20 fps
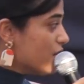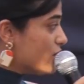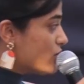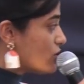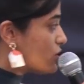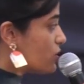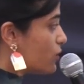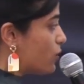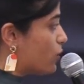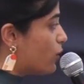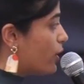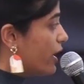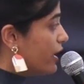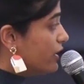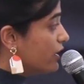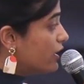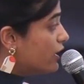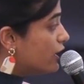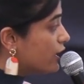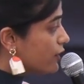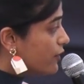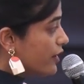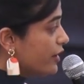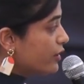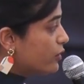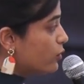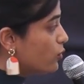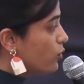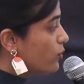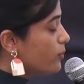So in the living
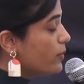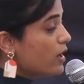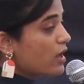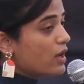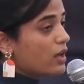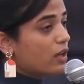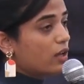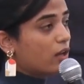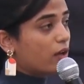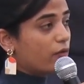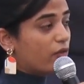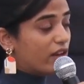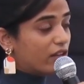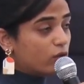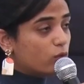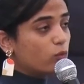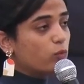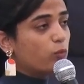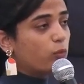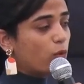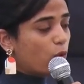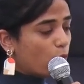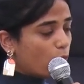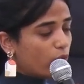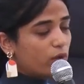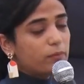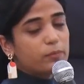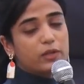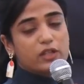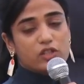room, when you go
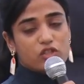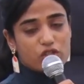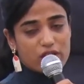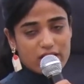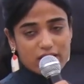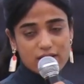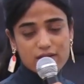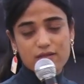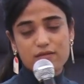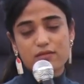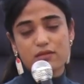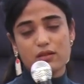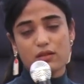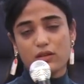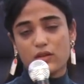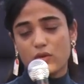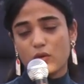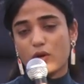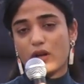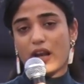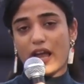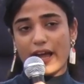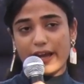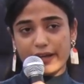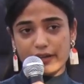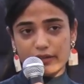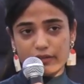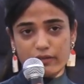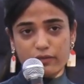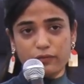and purchase,
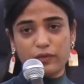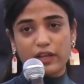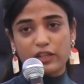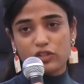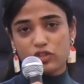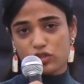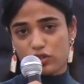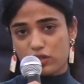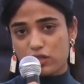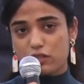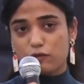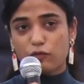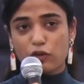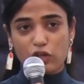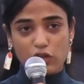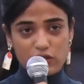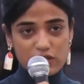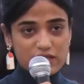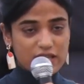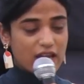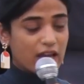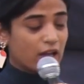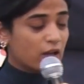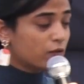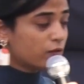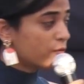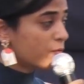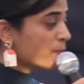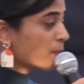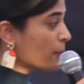light fixtures for yourself
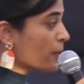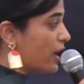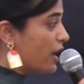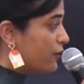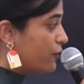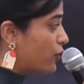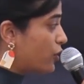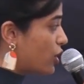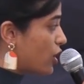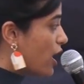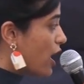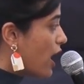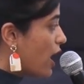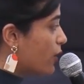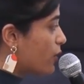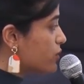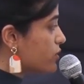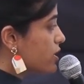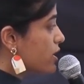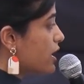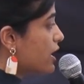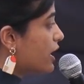and for your house,